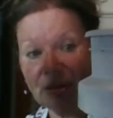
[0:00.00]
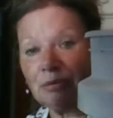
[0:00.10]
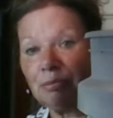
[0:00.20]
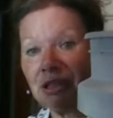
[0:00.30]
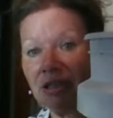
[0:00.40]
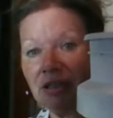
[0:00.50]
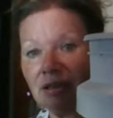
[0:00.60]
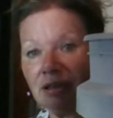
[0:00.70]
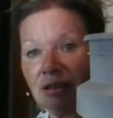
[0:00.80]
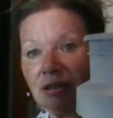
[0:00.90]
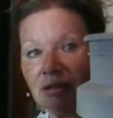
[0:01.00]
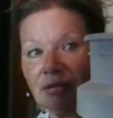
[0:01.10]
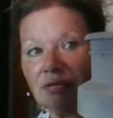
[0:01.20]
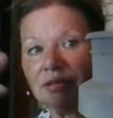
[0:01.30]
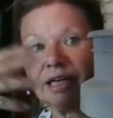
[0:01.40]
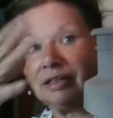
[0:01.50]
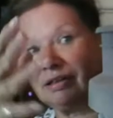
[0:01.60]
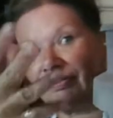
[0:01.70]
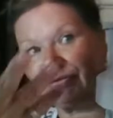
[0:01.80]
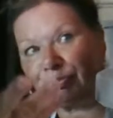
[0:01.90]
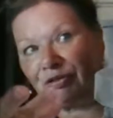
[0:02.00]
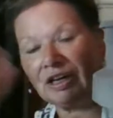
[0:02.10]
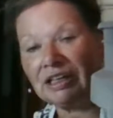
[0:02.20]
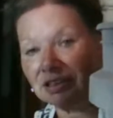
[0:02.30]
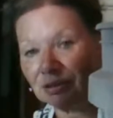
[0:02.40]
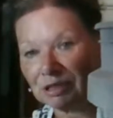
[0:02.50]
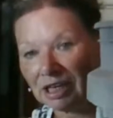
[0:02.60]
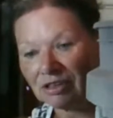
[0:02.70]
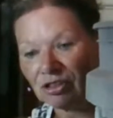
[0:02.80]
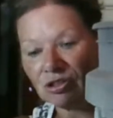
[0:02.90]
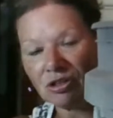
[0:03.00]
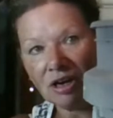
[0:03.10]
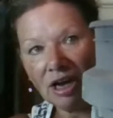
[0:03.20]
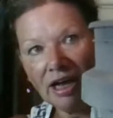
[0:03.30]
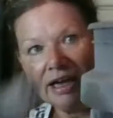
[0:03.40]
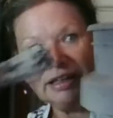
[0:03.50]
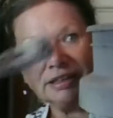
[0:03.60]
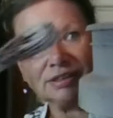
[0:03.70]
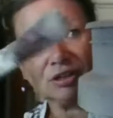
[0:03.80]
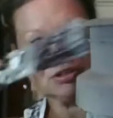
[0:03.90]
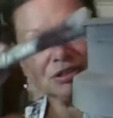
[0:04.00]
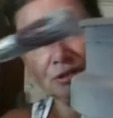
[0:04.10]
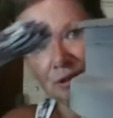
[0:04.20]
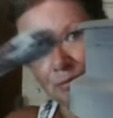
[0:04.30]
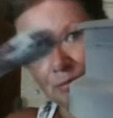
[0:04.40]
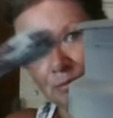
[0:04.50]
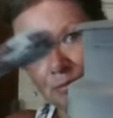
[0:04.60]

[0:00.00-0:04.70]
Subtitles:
going to be kind of provided some texture, and it's also going to